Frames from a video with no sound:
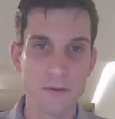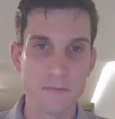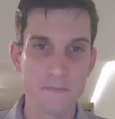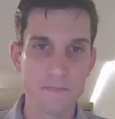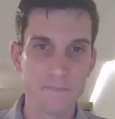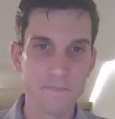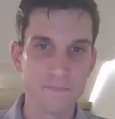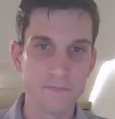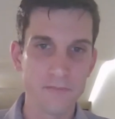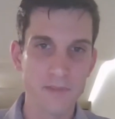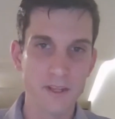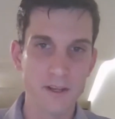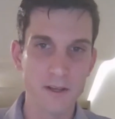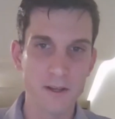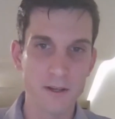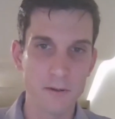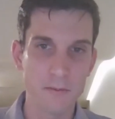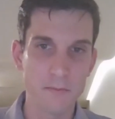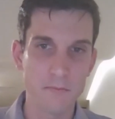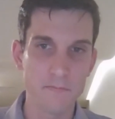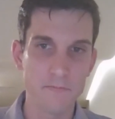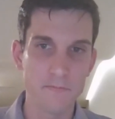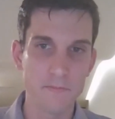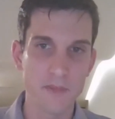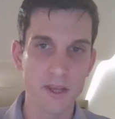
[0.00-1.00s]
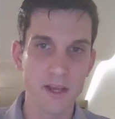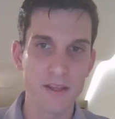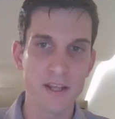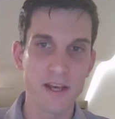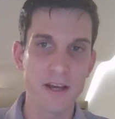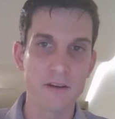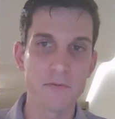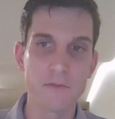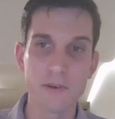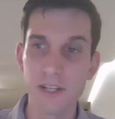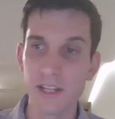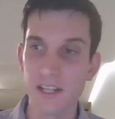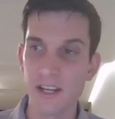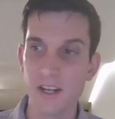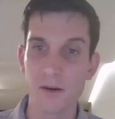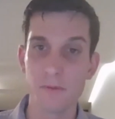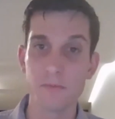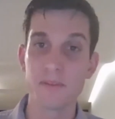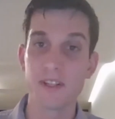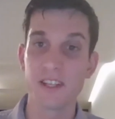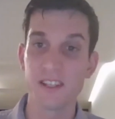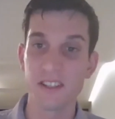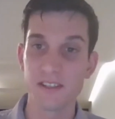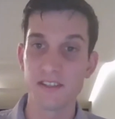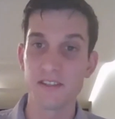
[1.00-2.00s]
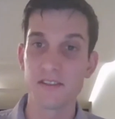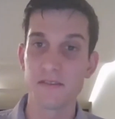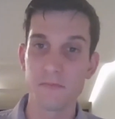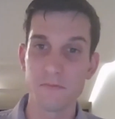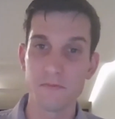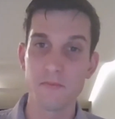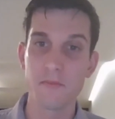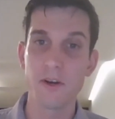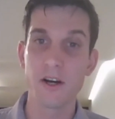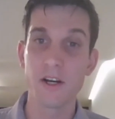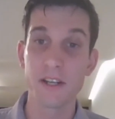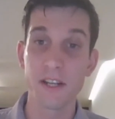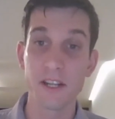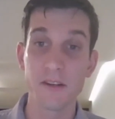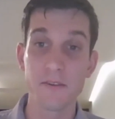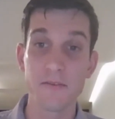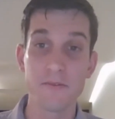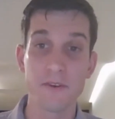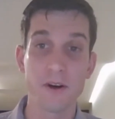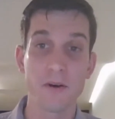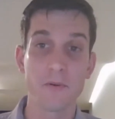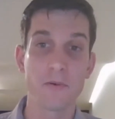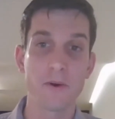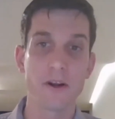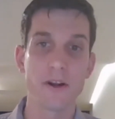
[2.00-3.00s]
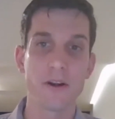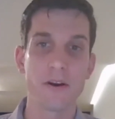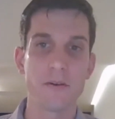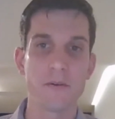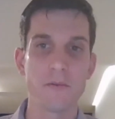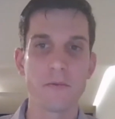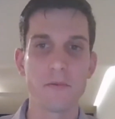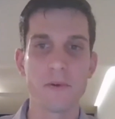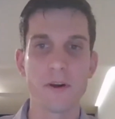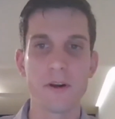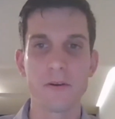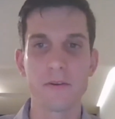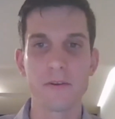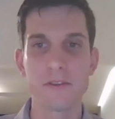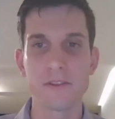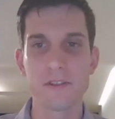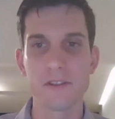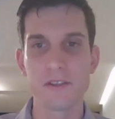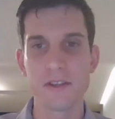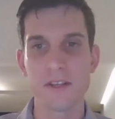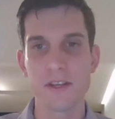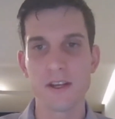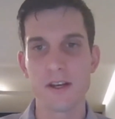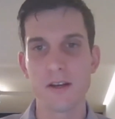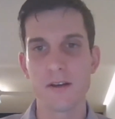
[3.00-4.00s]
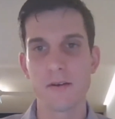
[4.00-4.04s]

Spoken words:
And that really helped us identify where as